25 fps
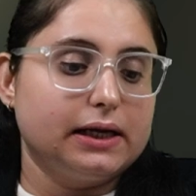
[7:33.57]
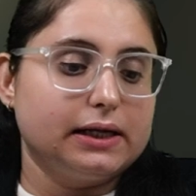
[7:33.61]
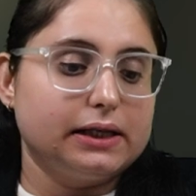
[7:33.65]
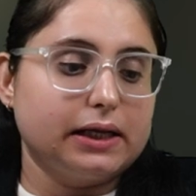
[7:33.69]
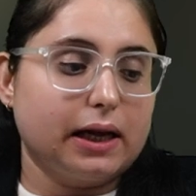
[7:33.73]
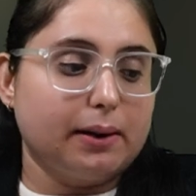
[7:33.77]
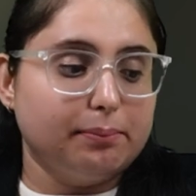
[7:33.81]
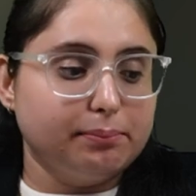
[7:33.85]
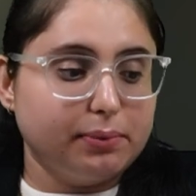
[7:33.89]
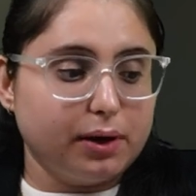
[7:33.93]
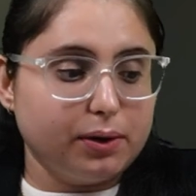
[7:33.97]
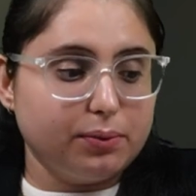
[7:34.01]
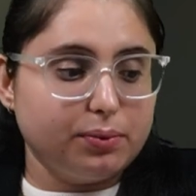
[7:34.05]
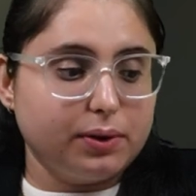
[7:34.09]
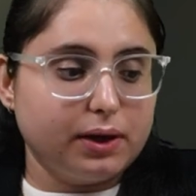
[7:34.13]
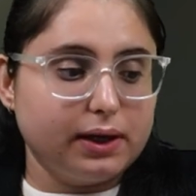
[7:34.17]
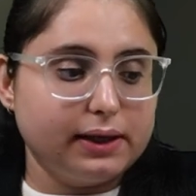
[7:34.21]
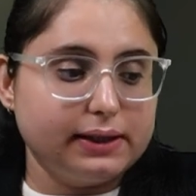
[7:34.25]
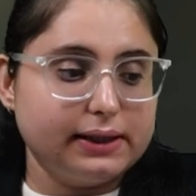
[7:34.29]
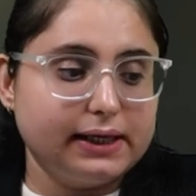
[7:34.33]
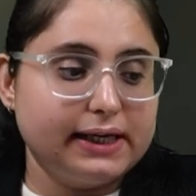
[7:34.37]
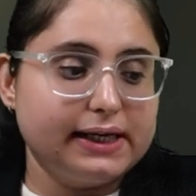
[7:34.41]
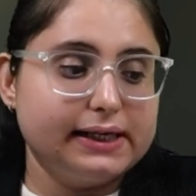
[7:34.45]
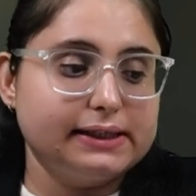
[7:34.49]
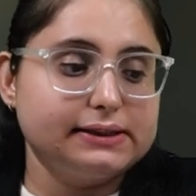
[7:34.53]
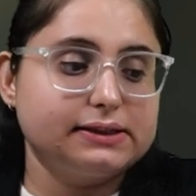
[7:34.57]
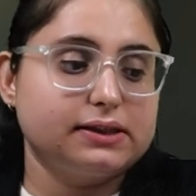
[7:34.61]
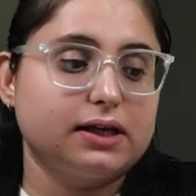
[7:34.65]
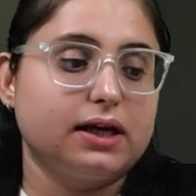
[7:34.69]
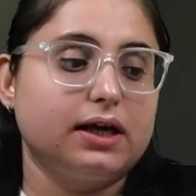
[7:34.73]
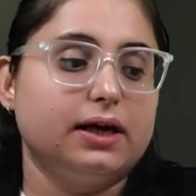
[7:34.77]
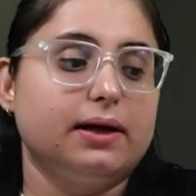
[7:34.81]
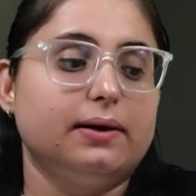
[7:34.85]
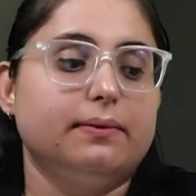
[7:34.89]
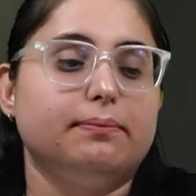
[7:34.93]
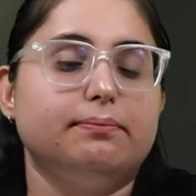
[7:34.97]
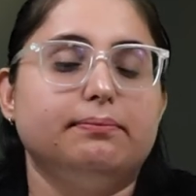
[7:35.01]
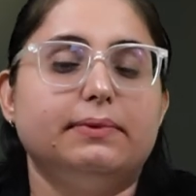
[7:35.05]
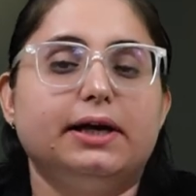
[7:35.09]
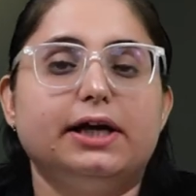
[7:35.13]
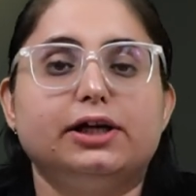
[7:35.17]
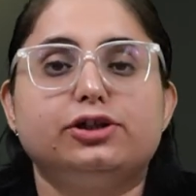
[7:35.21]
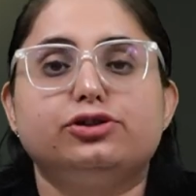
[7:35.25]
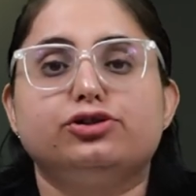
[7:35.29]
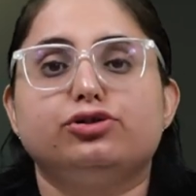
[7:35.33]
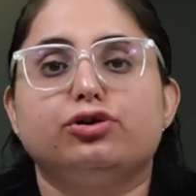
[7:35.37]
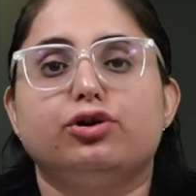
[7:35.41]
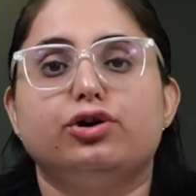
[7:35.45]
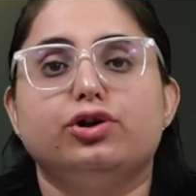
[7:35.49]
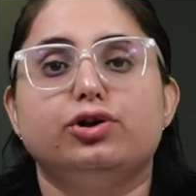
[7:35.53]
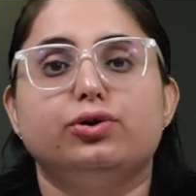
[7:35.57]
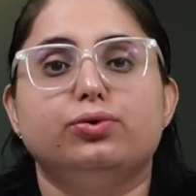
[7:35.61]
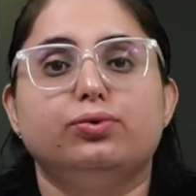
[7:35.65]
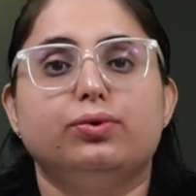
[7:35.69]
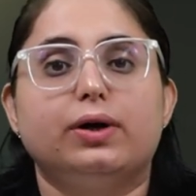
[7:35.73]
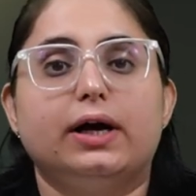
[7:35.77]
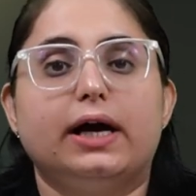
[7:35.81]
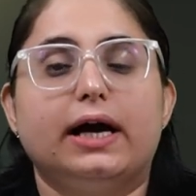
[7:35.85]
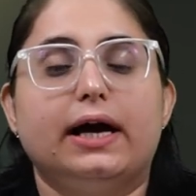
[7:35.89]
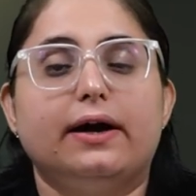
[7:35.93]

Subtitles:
Number one is make sure you